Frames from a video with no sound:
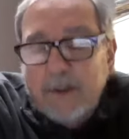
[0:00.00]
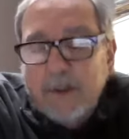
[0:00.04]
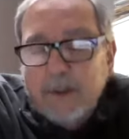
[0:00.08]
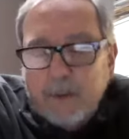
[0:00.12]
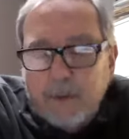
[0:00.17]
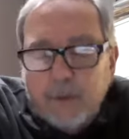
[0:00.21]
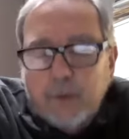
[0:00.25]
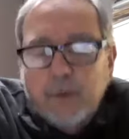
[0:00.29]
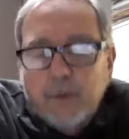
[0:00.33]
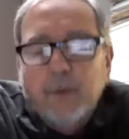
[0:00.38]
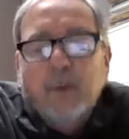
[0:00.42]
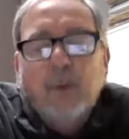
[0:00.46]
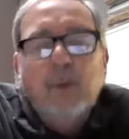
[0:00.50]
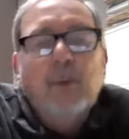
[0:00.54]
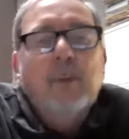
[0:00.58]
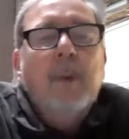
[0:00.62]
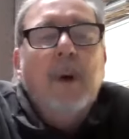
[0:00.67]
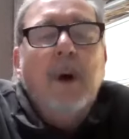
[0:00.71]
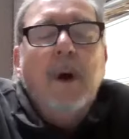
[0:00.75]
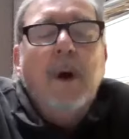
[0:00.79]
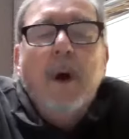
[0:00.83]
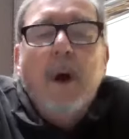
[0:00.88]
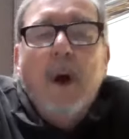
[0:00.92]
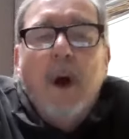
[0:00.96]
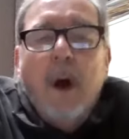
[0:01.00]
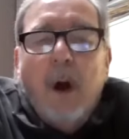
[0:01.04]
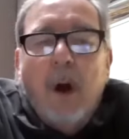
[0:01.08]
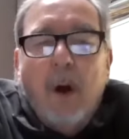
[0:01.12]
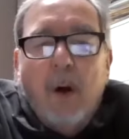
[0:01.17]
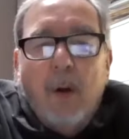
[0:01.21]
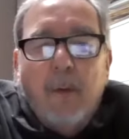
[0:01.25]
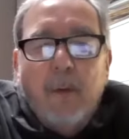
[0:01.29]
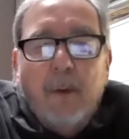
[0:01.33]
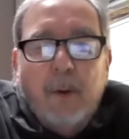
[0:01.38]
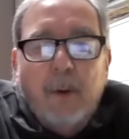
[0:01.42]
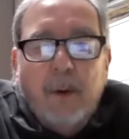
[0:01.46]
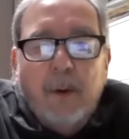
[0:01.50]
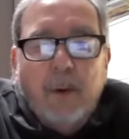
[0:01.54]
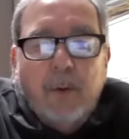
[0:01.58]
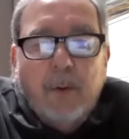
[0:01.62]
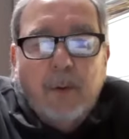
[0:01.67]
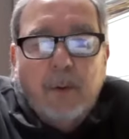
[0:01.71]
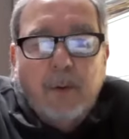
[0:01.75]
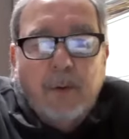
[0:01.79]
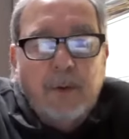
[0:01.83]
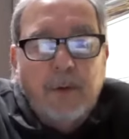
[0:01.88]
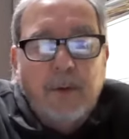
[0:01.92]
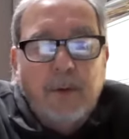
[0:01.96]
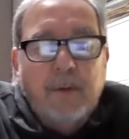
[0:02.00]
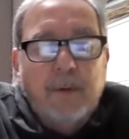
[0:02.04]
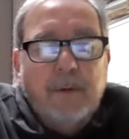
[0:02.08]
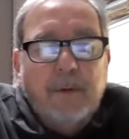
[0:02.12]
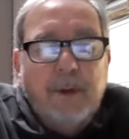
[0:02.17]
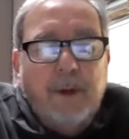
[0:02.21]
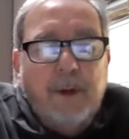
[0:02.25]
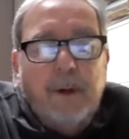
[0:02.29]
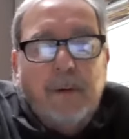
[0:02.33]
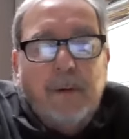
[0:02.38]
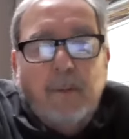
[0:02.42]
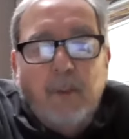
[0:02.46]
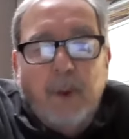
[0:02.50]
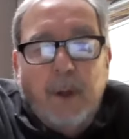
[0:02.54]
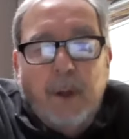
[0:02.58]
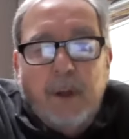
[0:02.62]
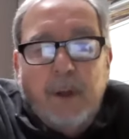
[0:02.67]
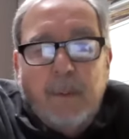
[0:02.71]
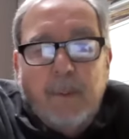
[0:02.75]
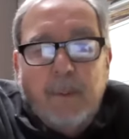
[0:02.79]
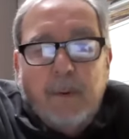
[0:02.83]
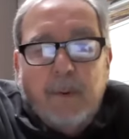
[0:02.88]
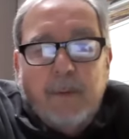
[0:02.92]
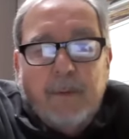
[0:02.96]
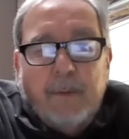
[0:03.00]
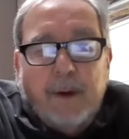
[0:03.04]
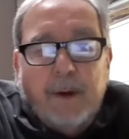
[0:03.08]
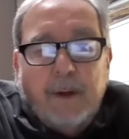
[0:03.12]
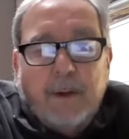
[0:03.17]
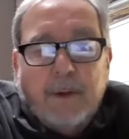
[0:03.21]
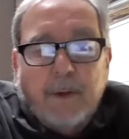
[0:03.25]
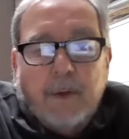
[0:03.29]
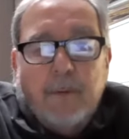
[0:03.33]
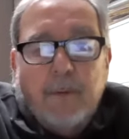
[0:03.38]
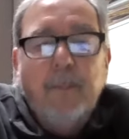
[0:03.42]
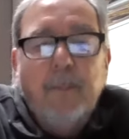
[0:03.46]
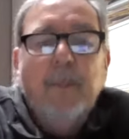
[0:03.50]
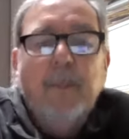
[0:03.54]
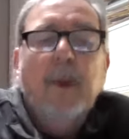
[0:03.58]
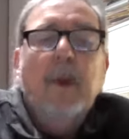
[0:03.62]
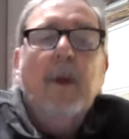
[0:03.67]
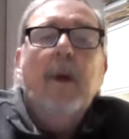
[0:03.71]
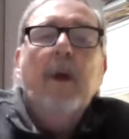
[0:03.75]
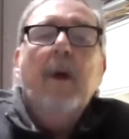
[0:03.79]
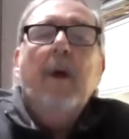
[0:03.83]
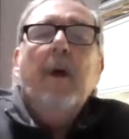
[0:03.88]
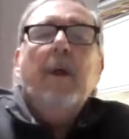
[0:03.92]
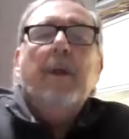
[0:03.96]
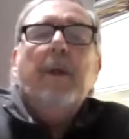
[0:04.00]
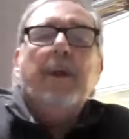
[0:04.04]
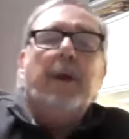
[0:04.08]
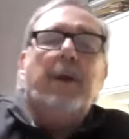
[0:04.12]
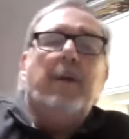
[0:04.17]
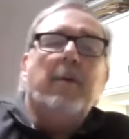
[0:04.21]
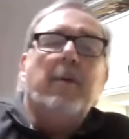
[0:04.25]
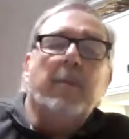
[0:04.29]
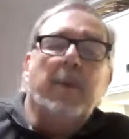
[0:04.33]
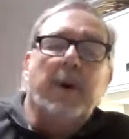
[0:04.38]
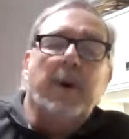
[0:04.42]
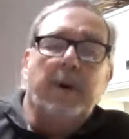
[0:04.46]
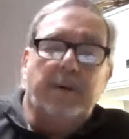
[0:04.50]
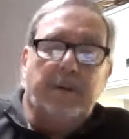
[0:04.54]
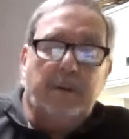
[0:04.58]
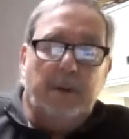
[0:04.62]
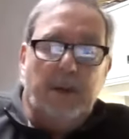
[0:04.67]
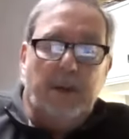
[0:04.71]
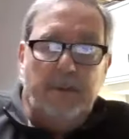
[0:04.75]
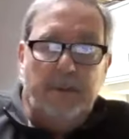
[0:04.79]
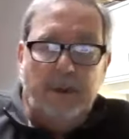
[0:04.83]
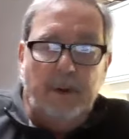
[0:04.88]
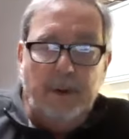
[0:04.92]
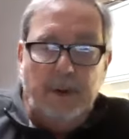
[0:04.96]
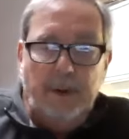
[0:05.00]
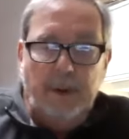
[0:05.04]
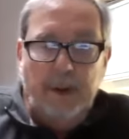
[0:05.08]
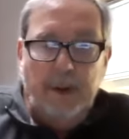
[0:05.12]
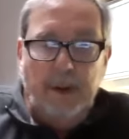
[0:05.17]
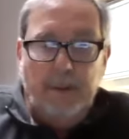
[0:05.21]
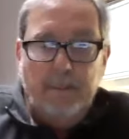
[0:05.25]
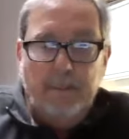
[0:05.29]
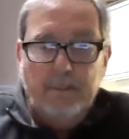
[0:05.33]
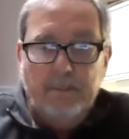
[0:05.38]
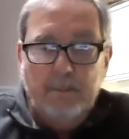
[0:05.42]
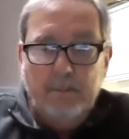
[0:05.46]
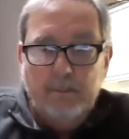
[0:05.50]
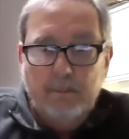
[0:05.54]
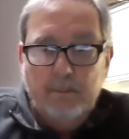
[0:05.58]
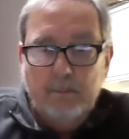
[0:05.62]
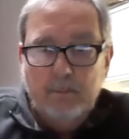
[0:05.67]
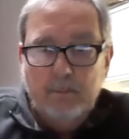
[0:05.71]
consume all the local news that we can provide you. Thank you much and have a good day.